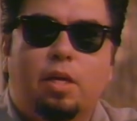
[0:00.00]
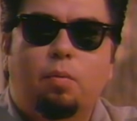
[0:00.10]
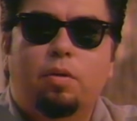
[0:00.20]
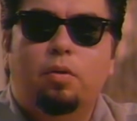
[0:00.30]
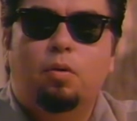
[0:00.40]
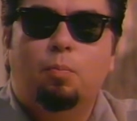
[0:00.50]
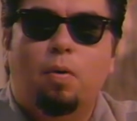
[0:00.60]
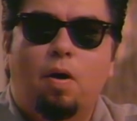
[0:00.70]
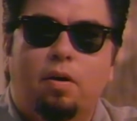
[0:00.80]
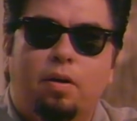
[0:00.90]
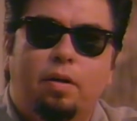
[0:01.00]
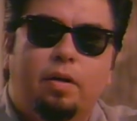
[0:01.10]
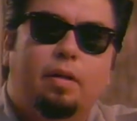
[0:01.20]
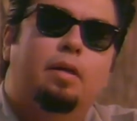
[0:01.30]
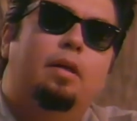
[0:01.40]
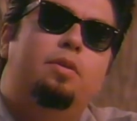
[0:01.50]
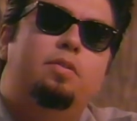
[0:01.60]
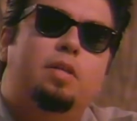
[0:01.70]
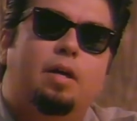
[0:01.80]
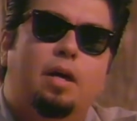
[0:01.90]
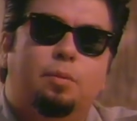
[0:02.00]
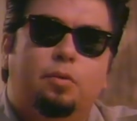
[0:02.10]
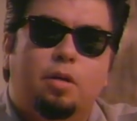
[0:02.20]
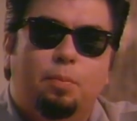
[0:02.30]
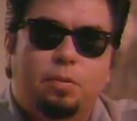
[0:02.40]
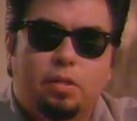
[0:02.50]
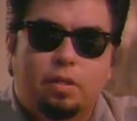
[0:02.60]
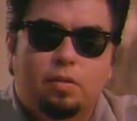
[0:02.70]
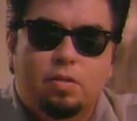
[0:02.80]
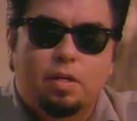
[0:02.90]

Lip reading: stay with your own partner and use a condom to help protect